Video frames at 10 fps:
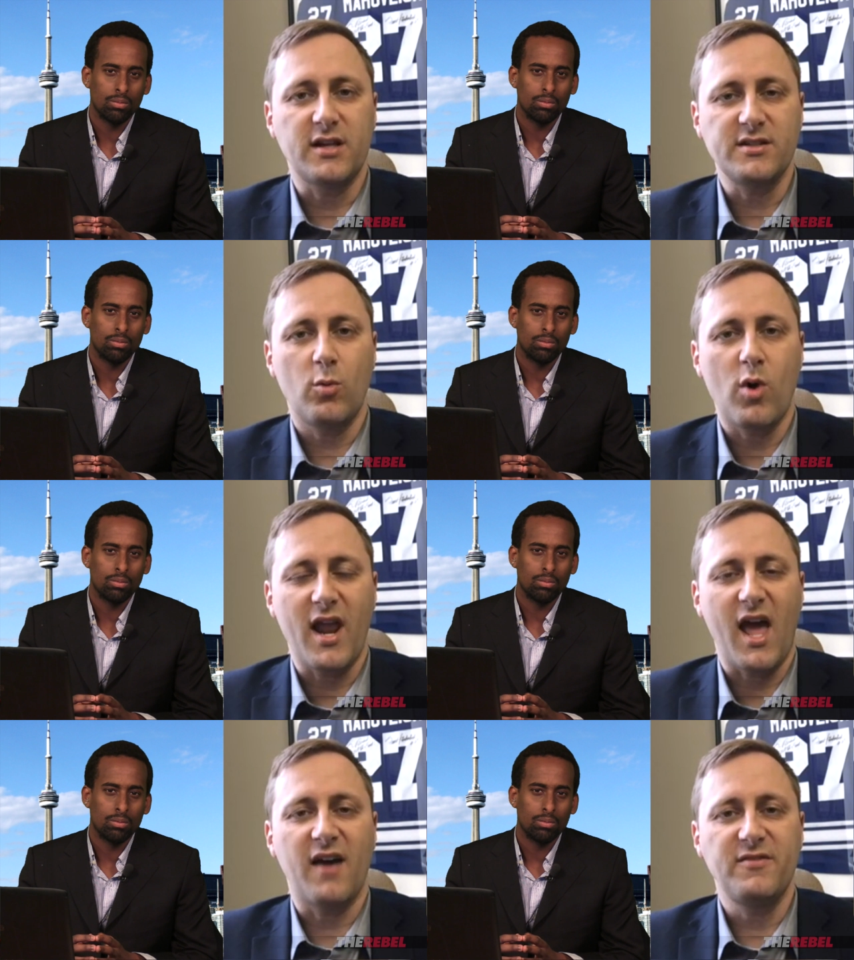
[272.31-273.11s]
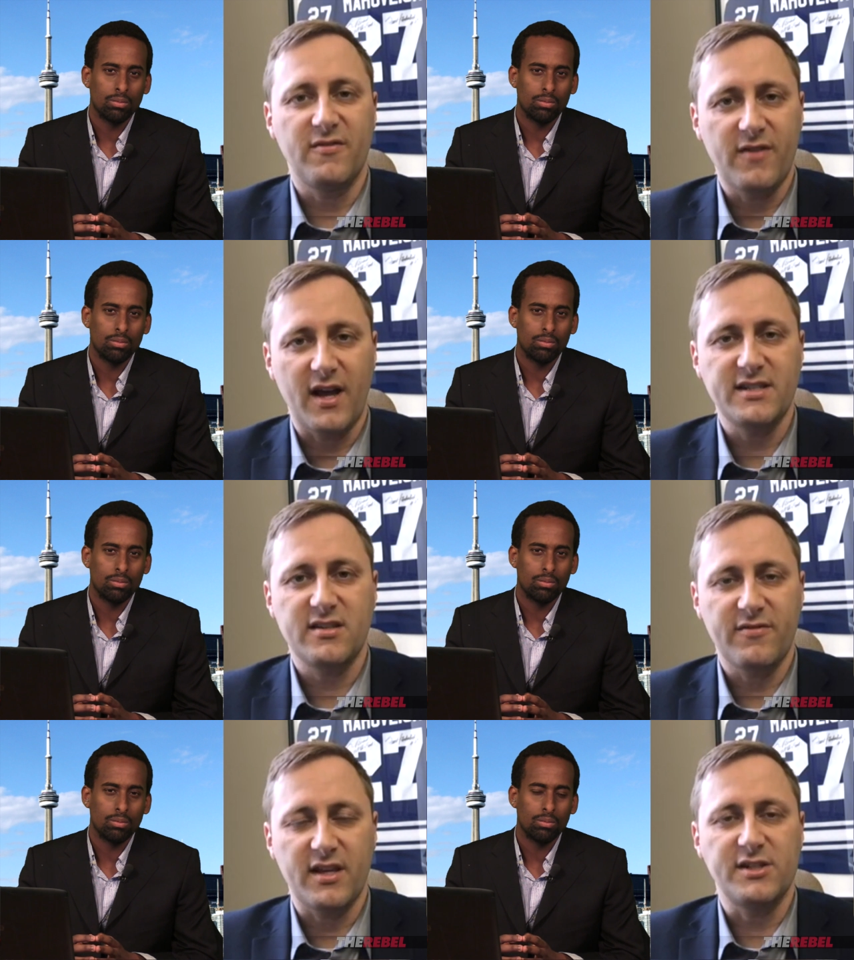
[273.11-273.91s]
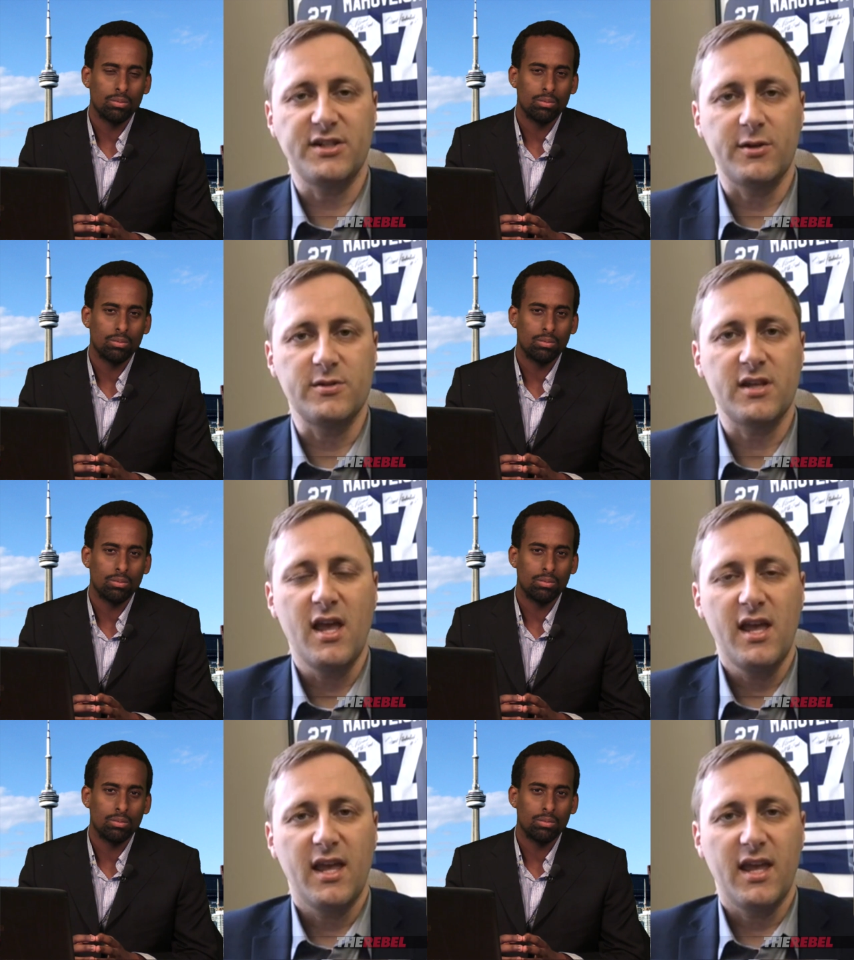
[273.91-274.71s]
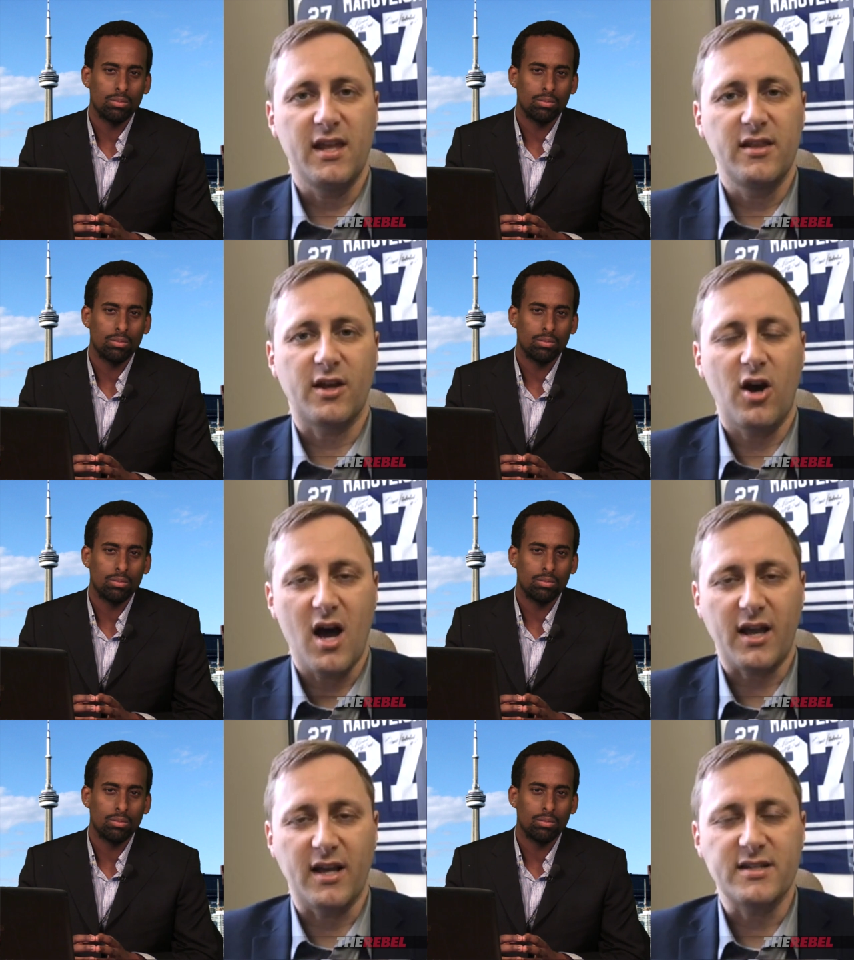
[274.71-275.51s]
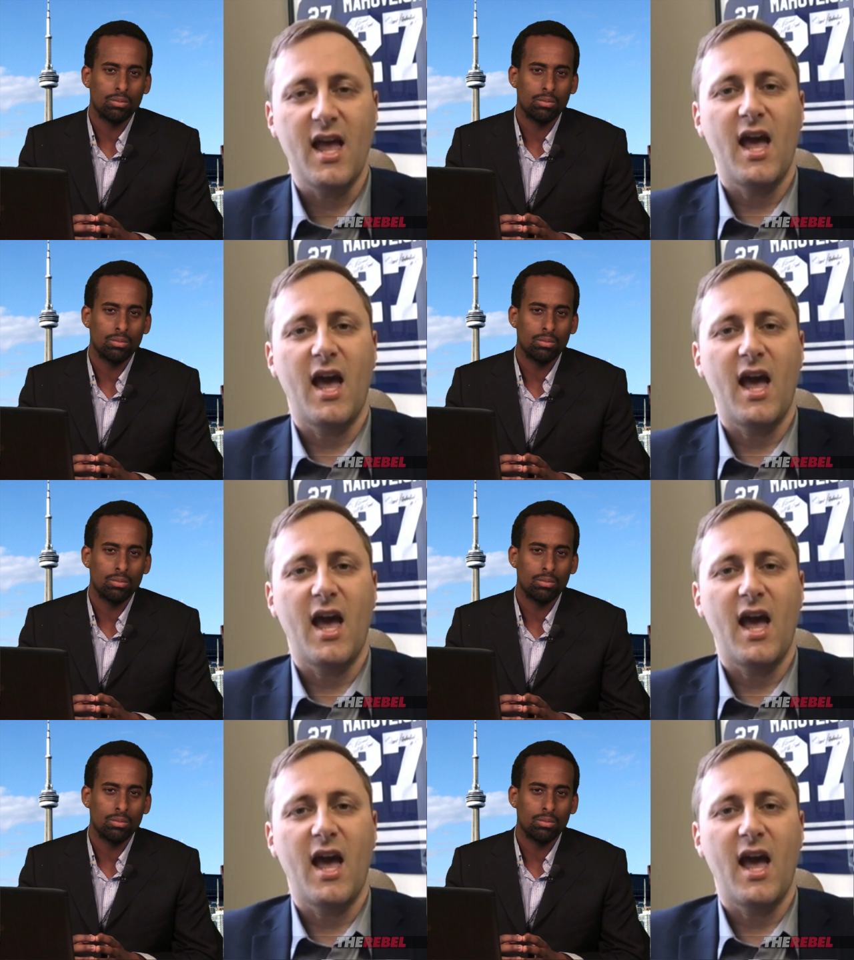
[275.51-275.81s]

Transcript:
Speaker 1: he doesn't want to have divisive issues in the caucus.